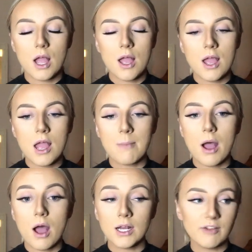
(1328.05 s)
I
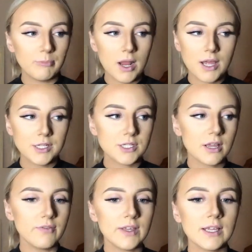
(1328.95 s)
love blush. I
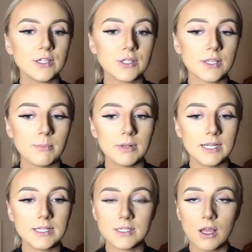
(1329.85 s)
think it just
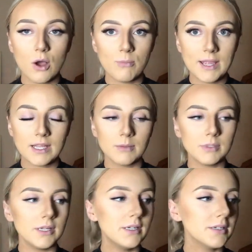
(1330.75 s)
completes the whole makeup
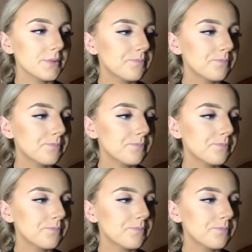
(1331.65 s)
look.